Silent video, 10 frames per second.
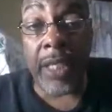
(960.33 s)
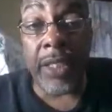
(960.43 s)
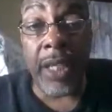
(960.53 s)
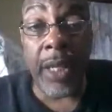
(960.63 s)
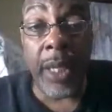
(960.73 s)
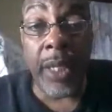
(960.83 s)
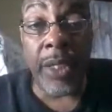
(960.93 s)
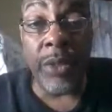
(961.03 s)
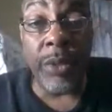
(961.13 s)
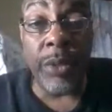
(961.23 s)
And
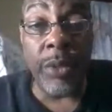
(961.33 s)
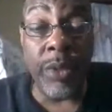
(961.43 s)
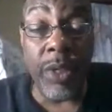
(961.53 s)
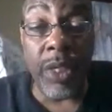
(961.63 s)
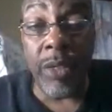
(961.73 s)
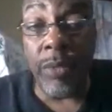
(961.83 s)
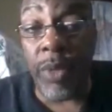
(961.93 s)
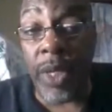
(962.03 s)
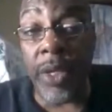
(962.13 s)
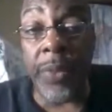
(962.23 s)
let's say that
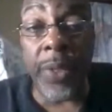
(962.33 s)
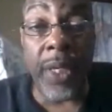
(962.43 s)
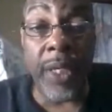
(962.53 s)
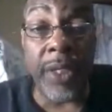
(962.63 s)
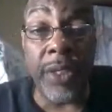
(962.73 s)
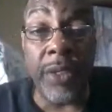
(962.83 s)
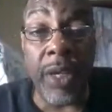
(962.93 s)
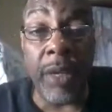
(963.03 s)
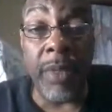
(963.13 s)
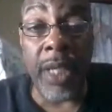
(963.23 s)
you bring your
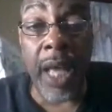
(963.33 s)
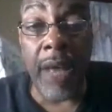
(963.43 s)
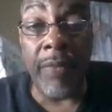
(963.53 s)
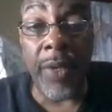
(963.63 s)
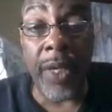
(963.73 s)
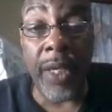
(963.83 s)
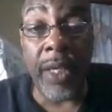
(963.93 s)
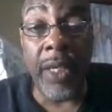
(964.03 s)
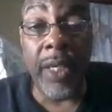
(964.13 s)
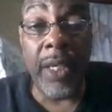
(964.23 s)
things and you come into
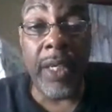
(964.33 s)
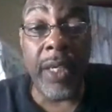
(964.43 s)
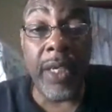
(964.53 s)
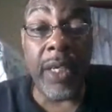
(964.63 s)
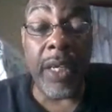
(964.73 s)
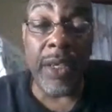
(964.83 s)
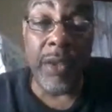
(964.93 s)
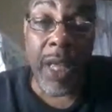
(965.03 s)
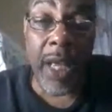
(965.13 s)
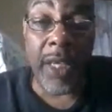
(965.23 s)
Africa and
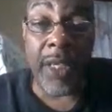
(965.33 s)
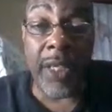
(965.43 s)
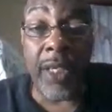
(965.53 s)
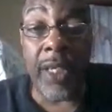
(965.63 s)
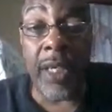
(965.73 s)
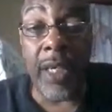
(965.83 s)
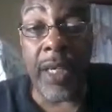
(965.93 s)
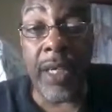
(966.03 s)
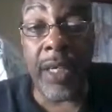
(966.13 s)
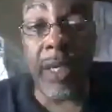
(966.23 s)
you land in
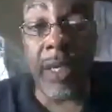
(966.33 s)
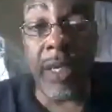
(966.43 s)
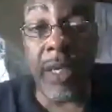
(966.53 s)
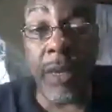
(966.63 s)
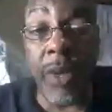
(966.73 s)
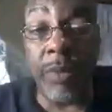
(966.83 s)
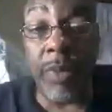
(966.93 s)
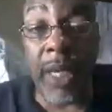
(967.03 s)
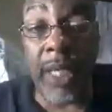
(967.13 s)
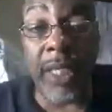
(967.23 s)
one
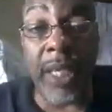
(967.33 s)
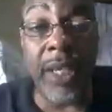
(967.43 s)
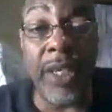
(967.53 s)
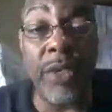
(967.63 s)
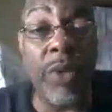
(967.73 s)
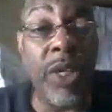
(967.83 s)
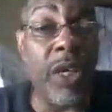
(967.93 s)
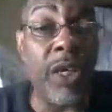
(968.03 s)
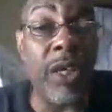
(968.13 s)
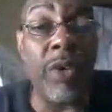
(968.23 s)
place and then you want
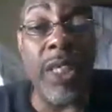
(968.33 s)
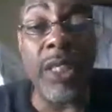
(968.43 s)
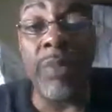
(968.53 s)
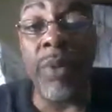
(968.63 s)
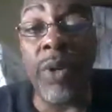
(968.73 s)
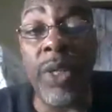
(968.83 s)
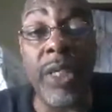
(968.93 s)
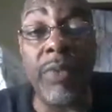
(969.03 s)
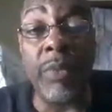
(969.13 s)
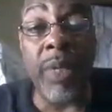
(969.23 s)
to go explore
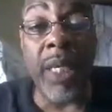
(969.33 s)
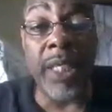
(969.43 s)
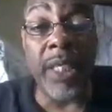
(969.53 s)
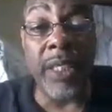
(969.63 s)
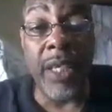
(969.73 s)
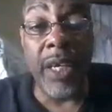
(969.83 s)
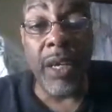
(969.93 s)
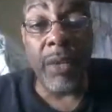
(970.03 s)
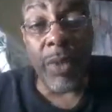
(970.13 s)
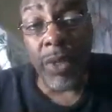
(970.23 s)
different places.
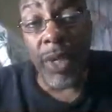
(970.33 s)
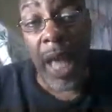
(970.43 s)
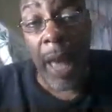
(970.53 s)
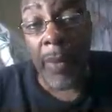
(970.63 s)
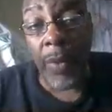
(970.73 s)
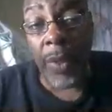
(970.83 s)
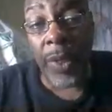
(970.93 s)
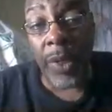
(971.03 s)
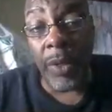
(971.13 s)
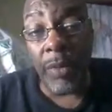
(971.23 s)
What's going to happen with
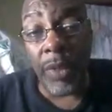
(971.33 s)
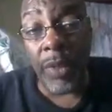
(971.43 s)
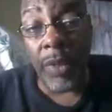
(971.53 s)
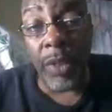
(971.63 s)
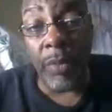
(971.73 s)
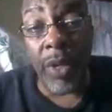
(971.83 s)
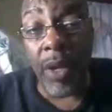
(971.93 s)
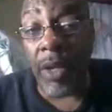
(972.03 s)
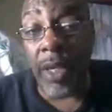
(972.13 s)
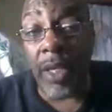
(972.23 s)
your
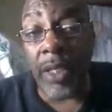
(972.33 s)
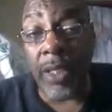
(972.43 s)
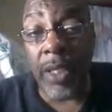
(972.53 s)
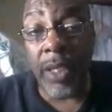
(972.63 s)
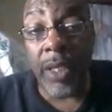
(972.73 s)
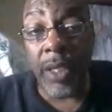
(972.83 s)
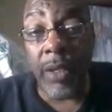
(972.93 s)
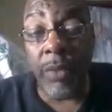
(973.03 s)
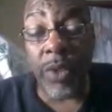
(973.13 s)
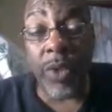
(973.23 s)
belongings? What's
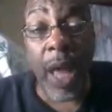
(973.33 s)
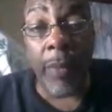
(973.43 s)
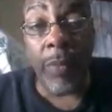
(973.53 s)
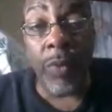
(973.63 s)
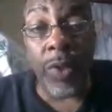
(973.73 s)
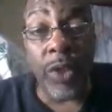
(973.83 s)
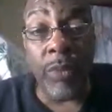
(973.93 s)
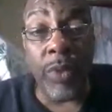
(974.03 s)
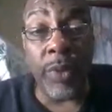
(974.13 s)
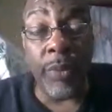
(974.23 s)
going to happen with your
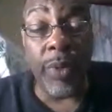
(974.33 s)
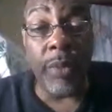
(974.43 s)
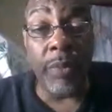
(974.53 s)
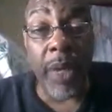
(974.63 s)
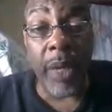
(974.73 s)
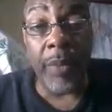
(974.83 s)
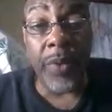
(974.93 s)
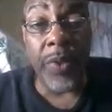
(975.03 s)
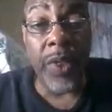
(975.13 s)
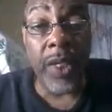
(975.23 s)
most important papers?